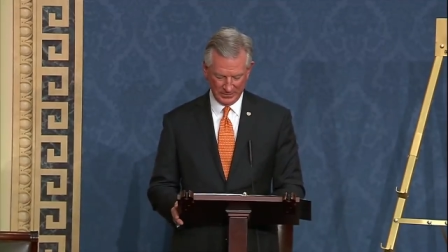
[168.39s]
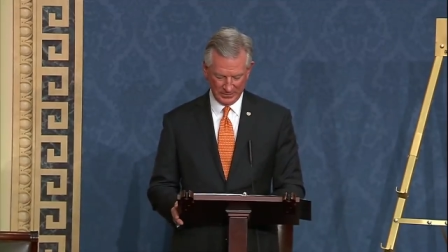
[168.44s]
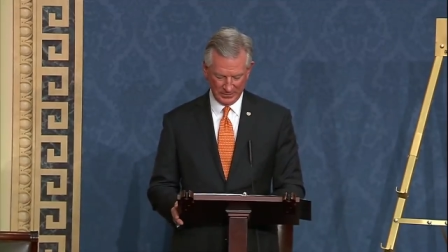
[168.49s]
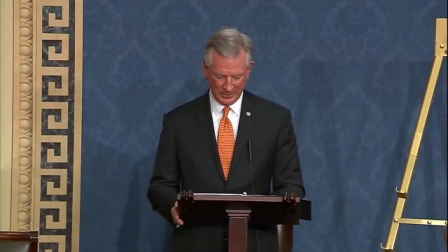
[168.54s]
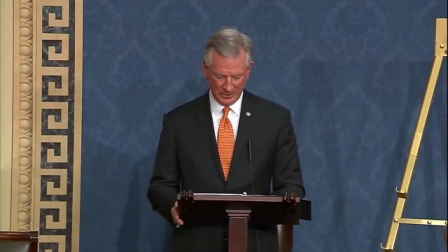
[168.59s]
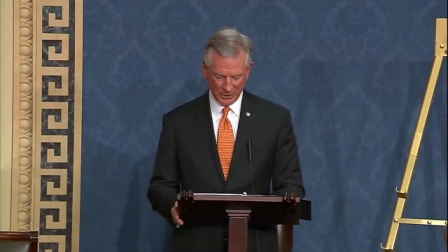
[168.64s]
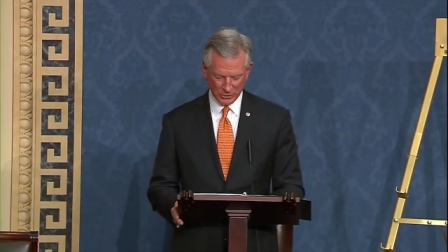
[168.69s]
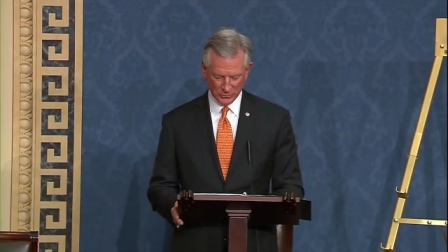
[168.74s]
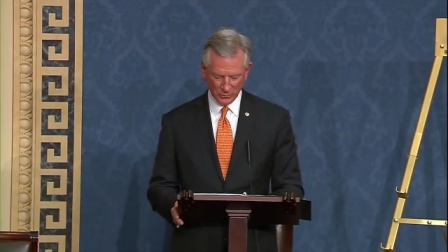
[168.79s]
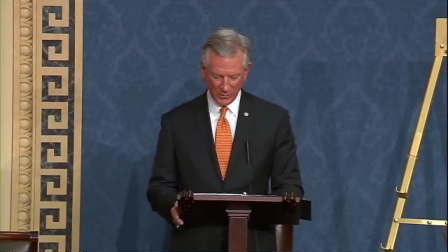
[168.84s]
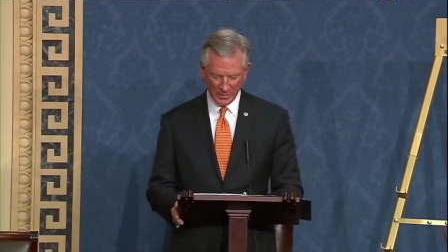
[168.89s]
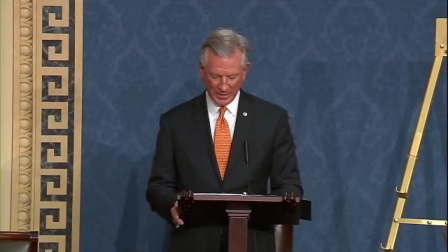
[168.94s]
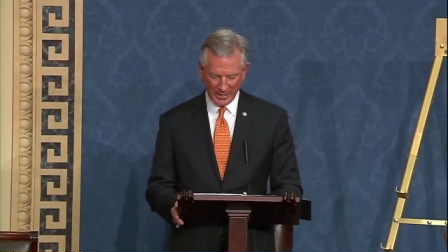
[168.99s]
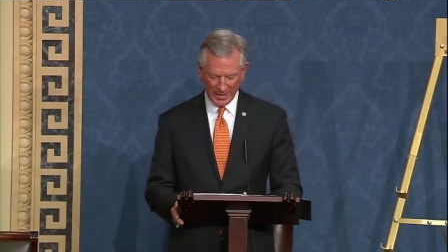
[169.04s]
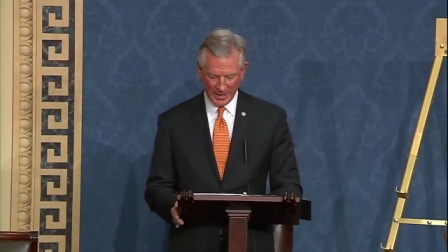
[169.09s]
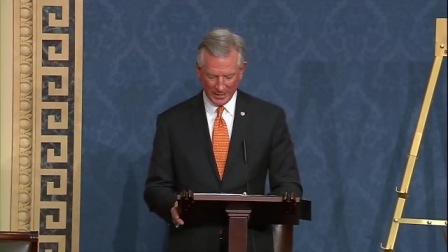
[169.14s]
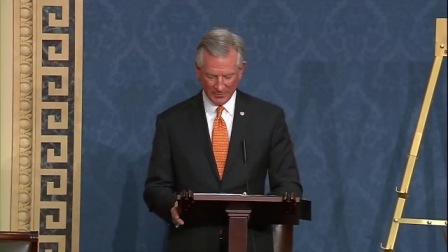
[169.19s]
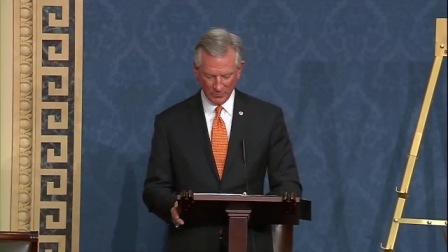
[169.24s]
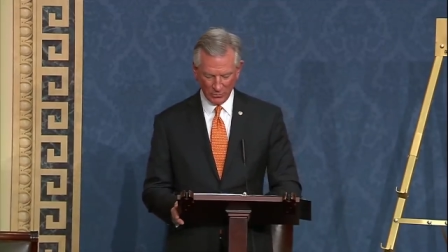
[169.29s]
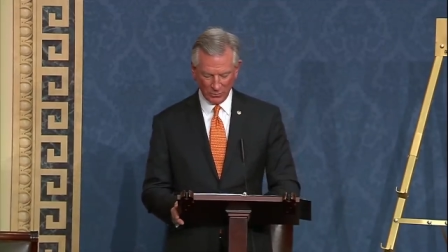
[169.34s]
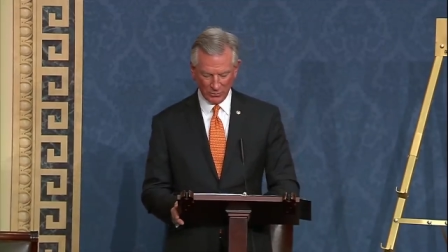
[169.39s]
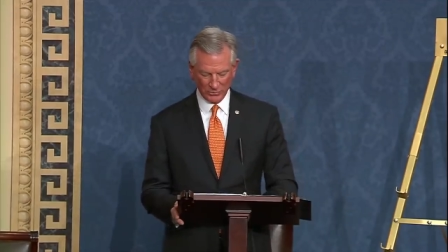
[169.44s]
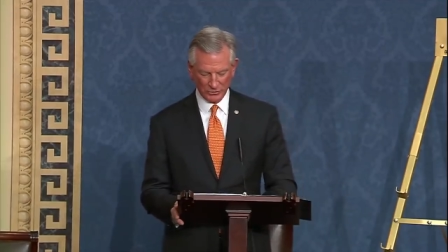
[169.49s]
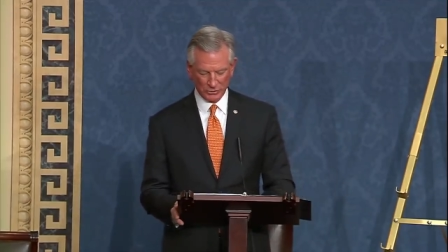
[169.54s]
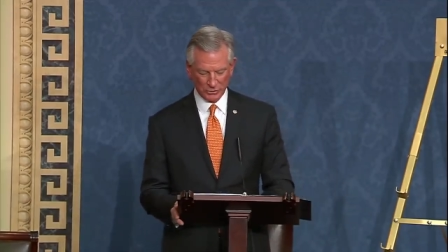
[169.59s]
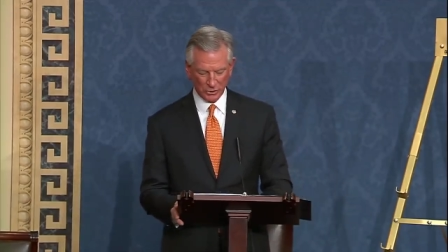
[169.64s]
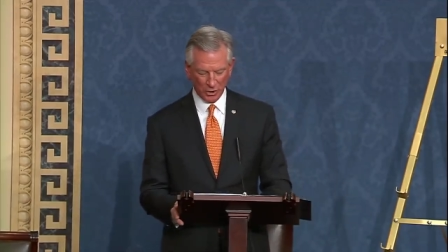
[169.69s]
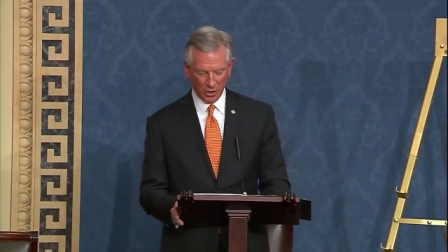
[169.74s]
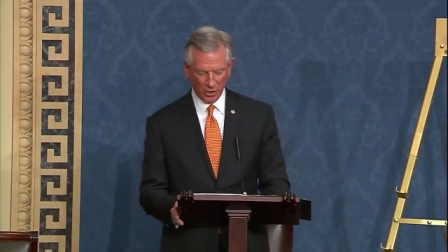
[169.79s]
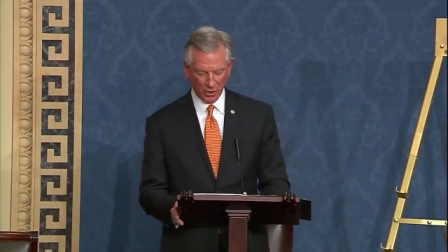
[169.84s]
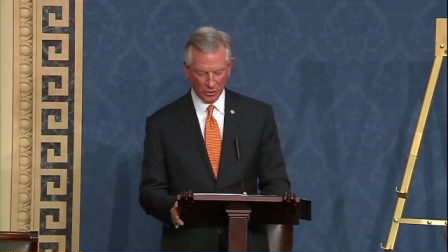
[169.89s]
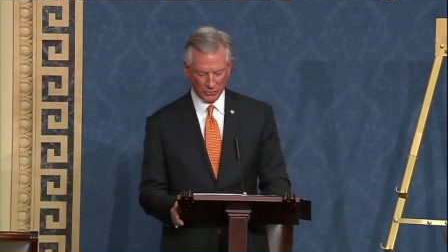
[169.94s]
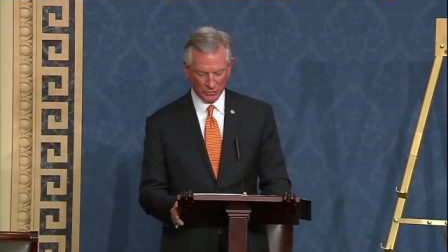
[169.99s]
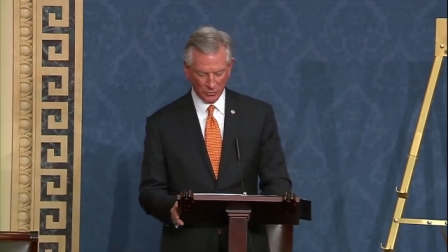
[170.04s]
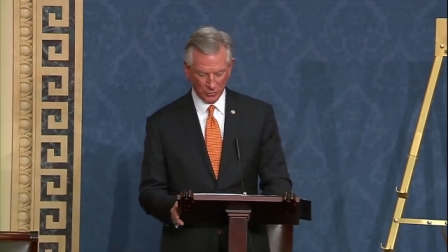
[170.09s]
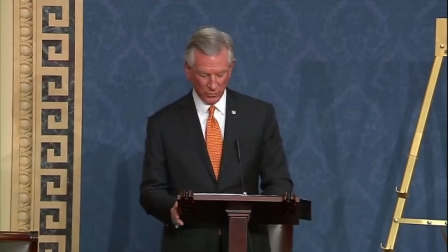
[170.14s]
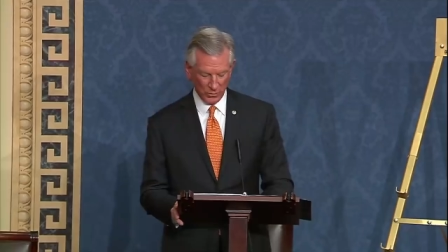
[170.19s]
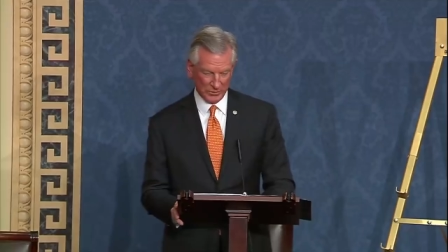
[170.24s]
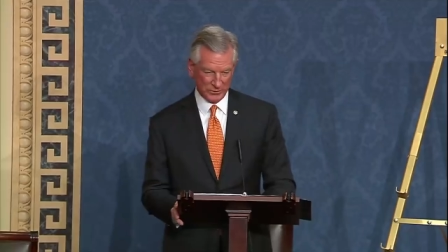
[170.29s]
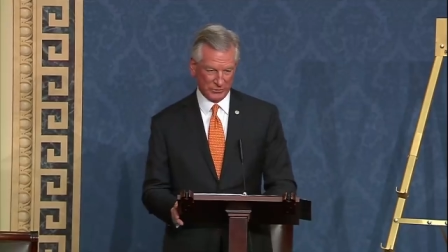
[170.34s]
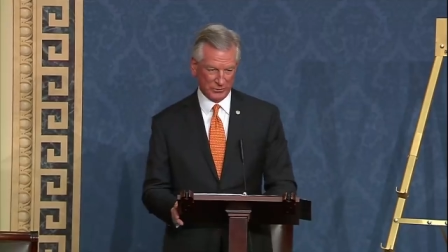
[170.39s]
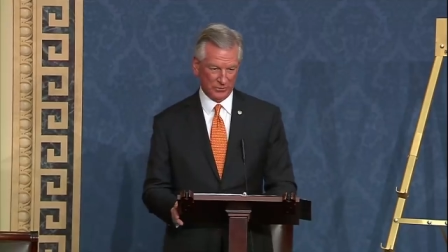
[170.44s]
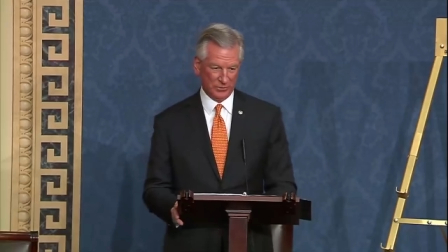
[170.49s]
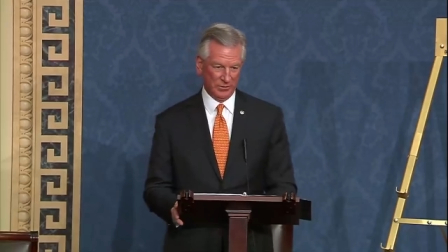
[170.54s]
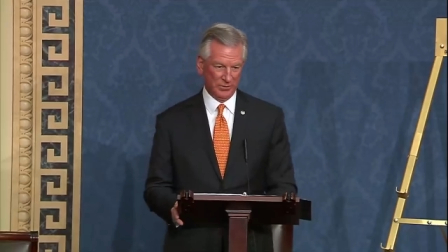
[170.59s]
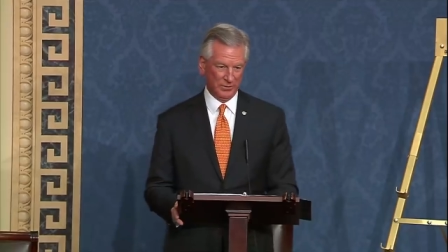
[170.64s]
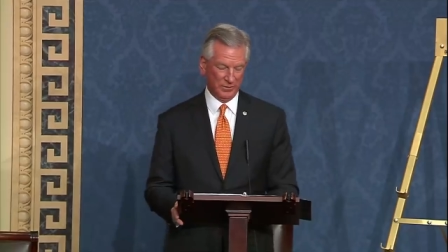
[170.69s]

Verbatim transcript: Here's what Admiral Charles Richard,